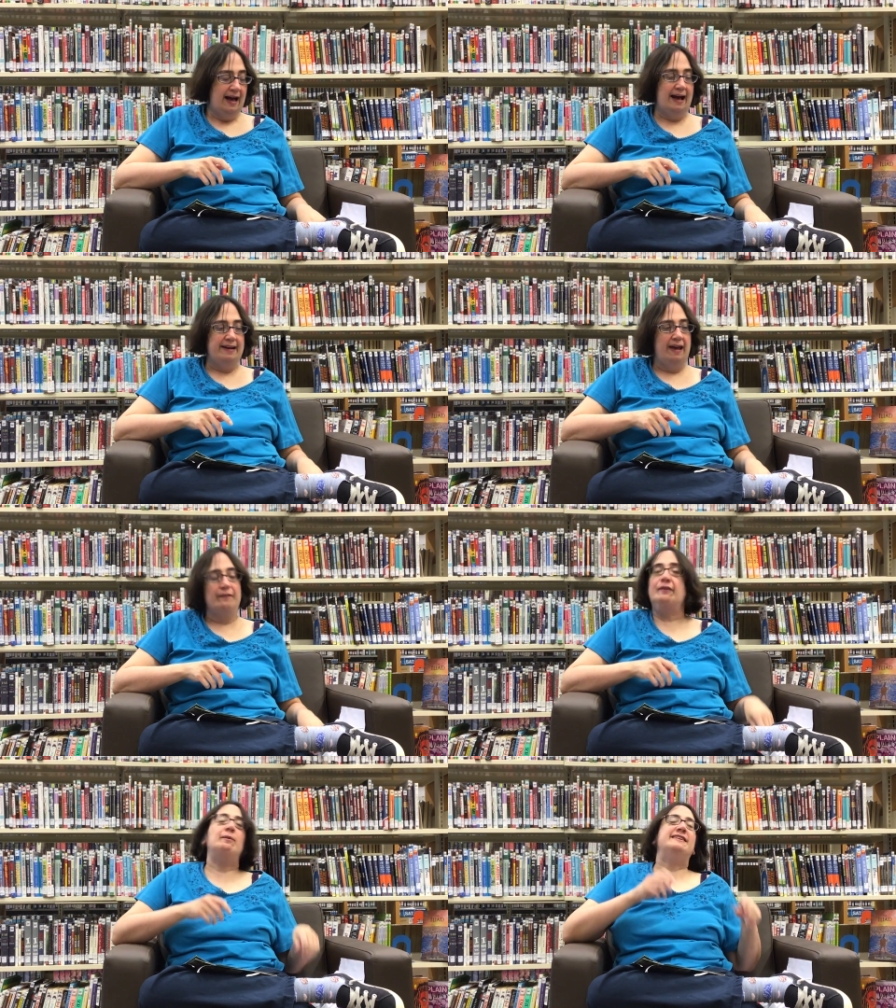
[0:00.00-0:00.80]
And
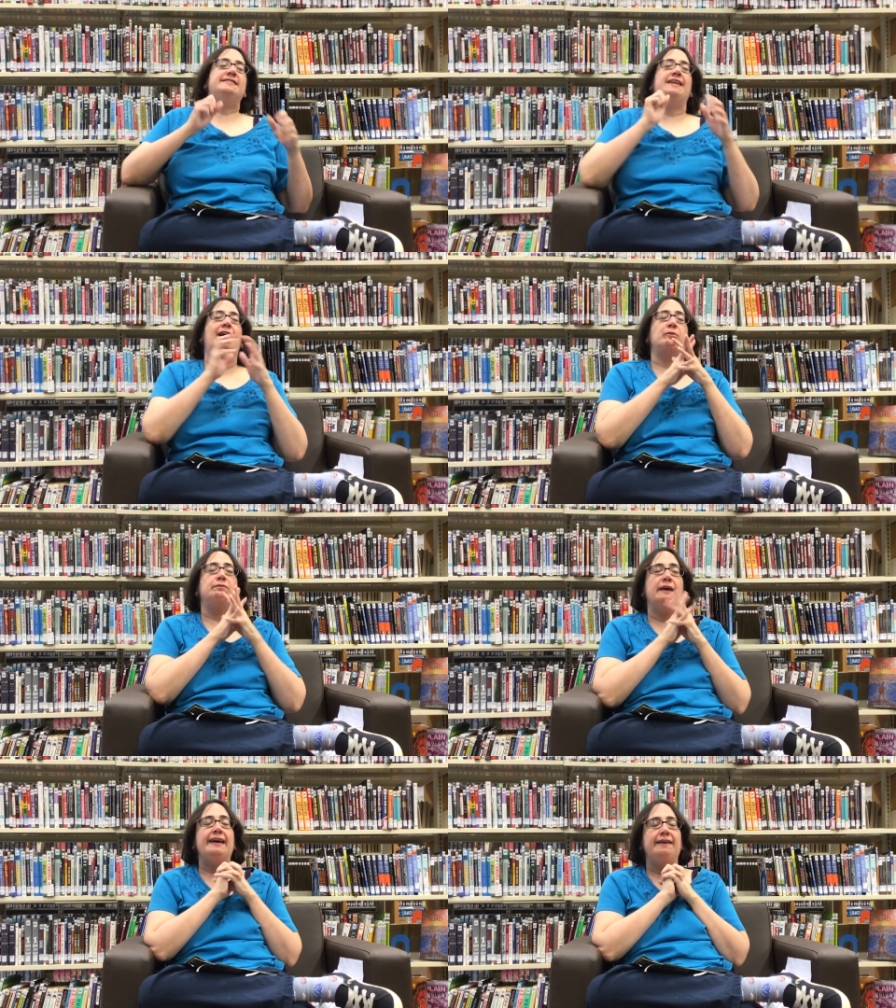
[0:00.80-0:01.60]
if it was
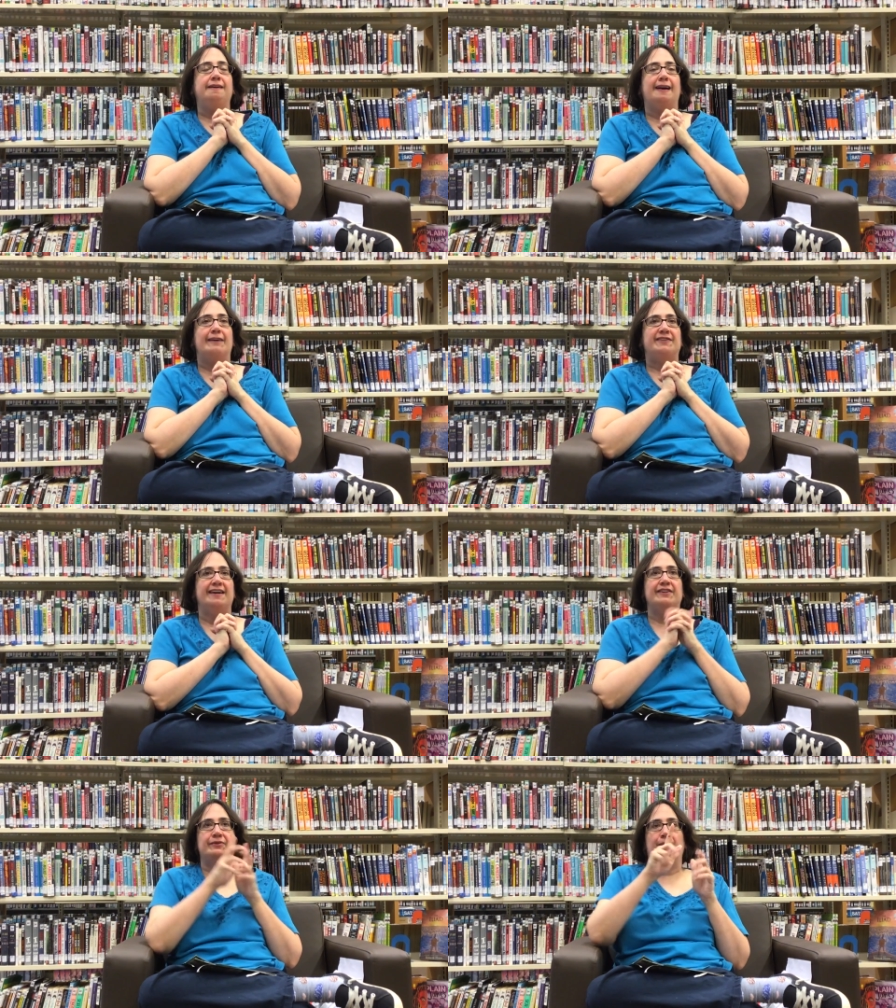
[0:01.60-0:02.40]
rain clouds,
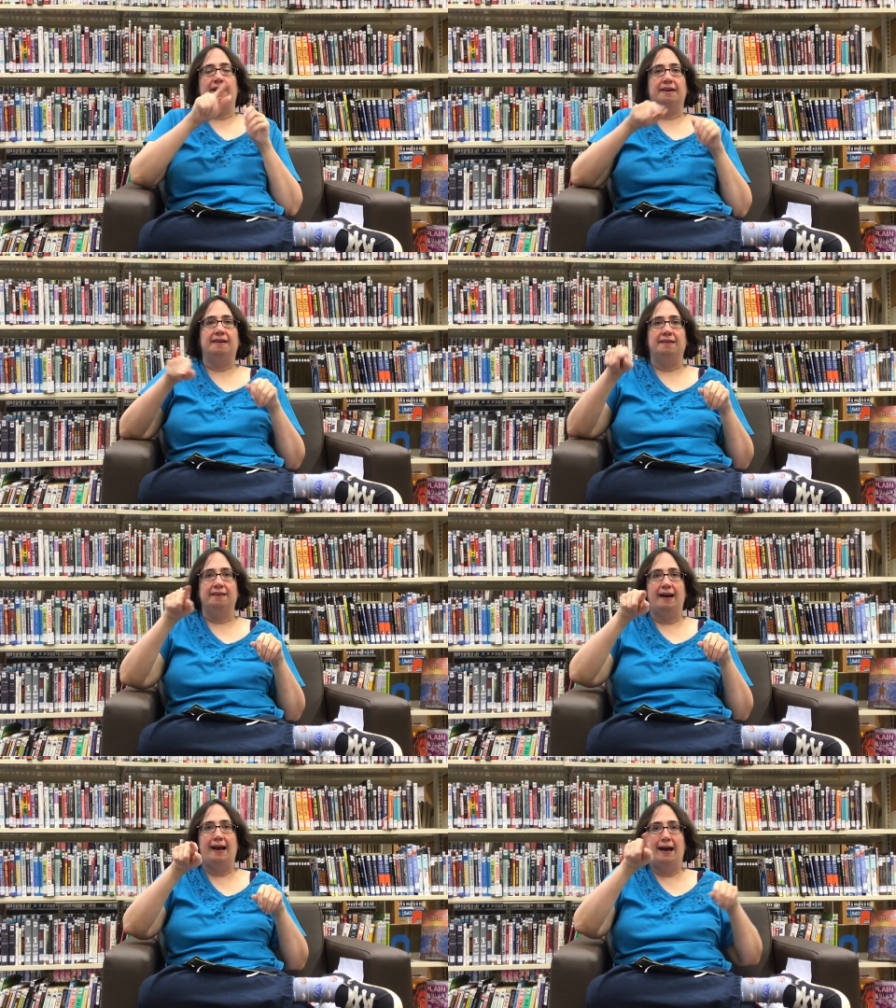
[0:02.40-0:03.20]
I could draw a
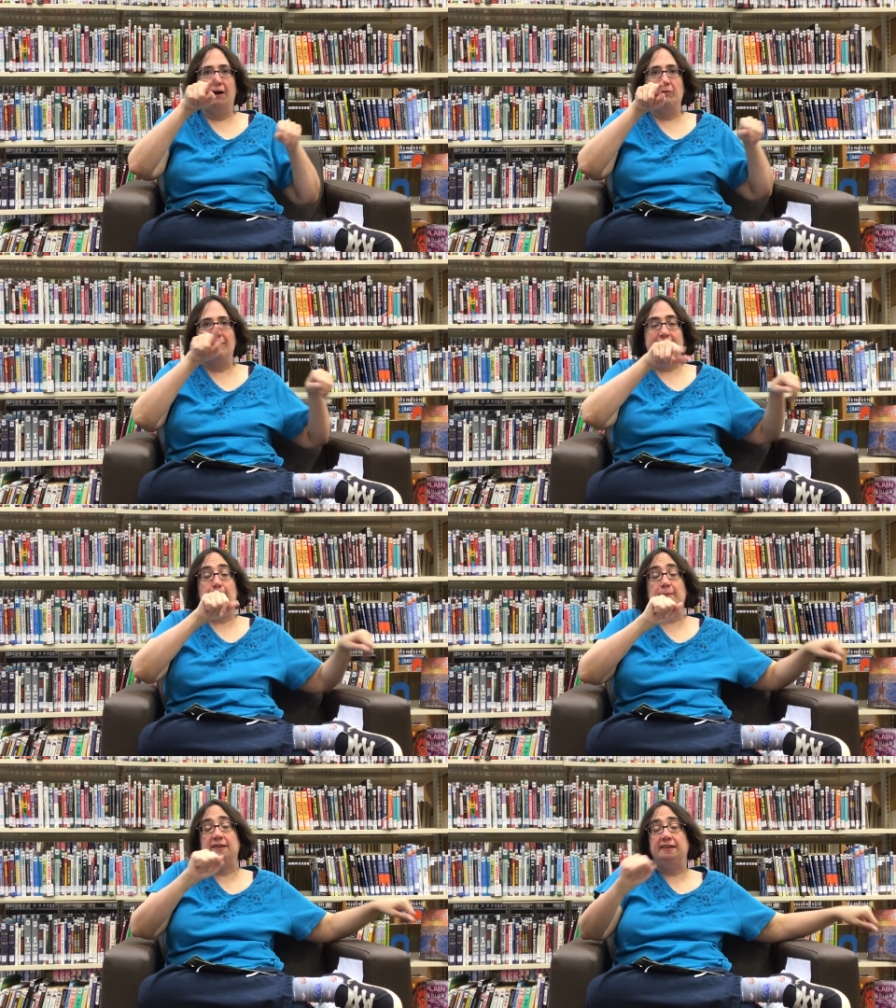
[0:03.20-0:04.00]
cloud with
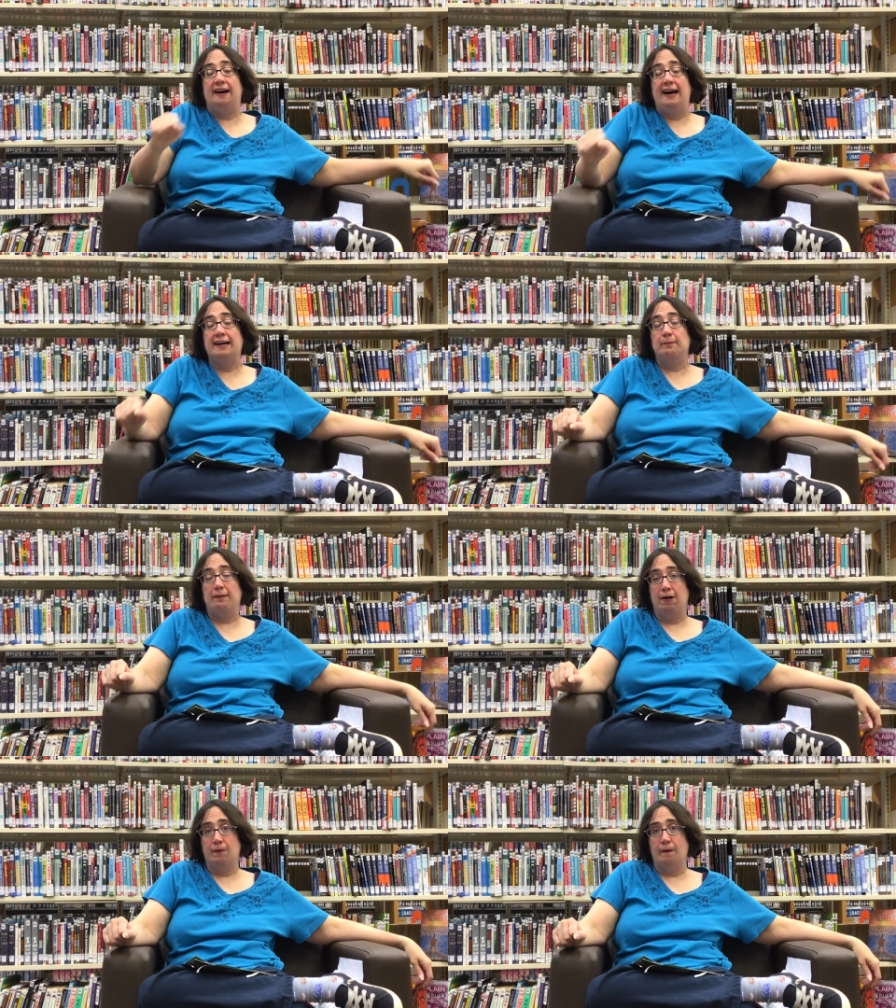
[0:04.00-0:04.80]
a black
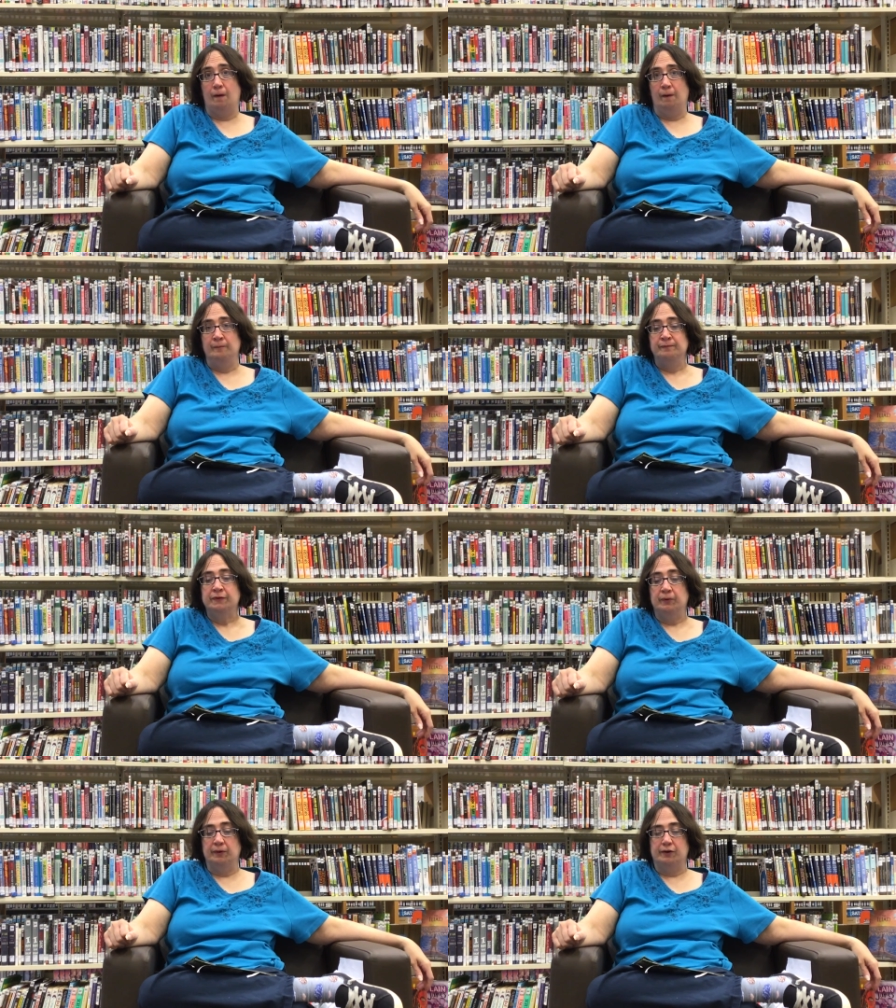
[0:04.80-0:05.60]
marker
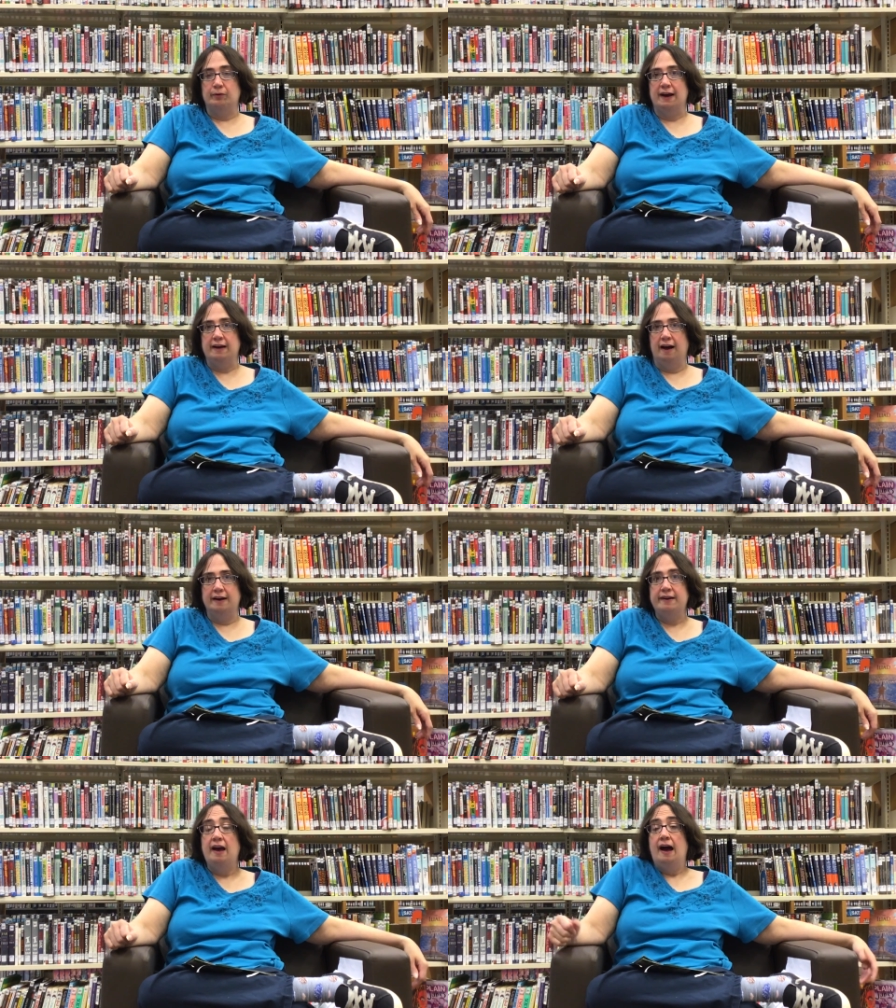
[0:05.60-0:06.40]
or
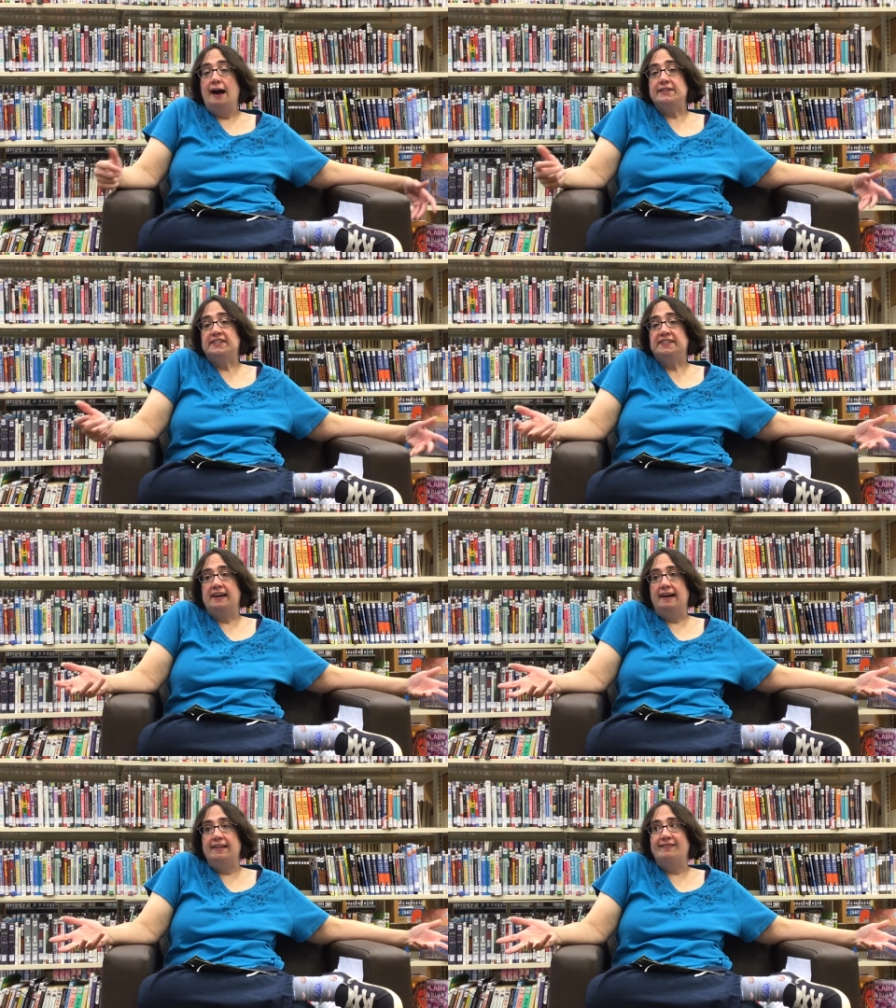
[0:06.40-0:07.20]
crayon. A
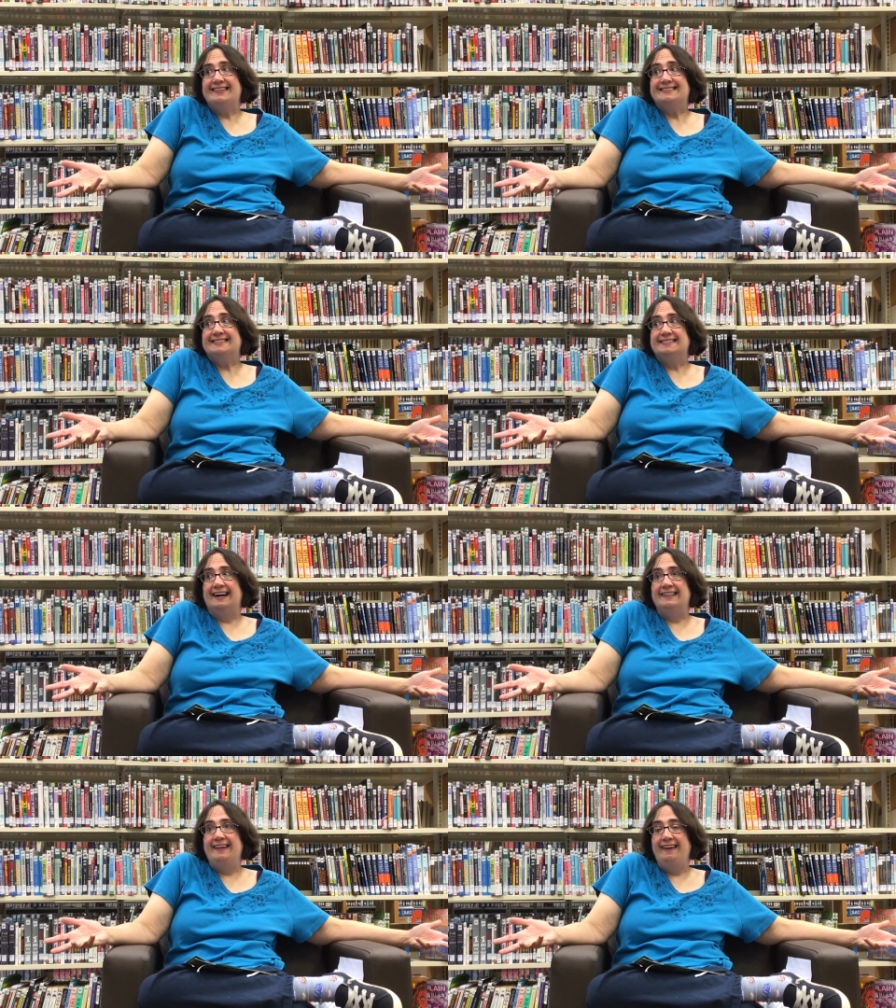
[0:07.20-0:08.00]
sun if it's
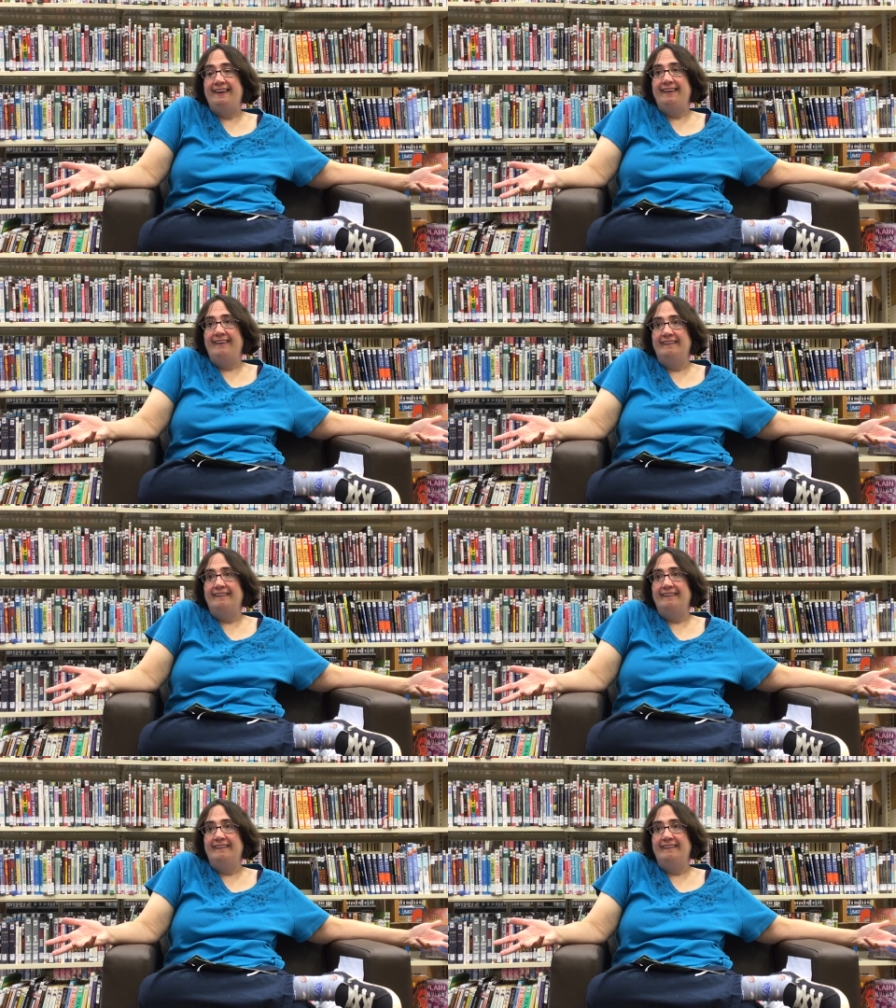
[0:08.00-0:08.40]
sunny.